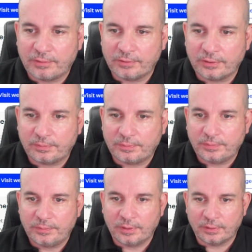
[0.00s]
out of a,
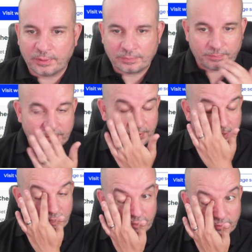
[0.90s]
you know, a
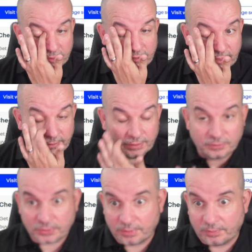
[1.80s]
CEO study
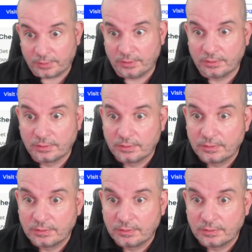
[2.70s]
or something.